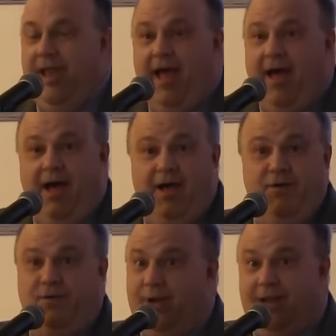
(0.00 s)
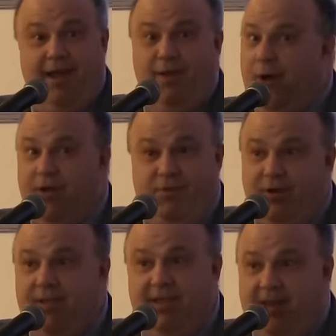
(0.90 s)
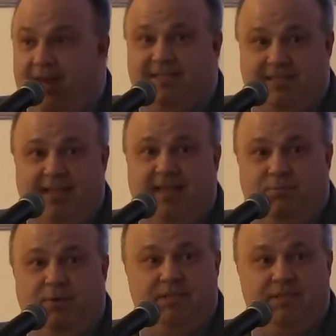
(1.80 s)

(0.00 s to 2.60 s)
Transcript: yeah, 129 quadrillion. I'd say that's